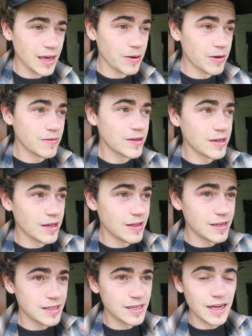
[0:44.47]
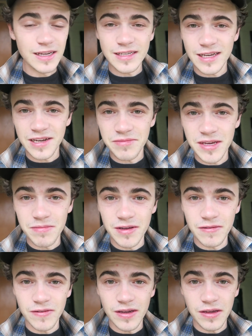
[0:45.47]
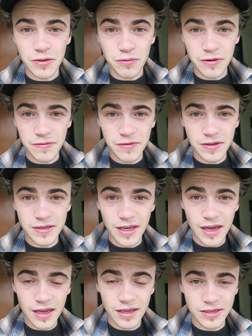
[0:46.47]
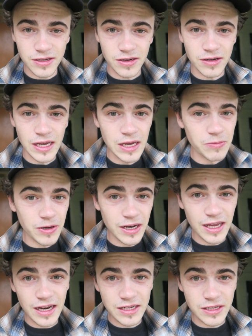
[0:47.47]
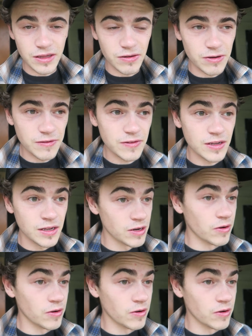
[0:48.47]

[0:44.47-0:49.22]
However, I think today is going to be a bit of a thrift day. So we're going to head out to the thrift.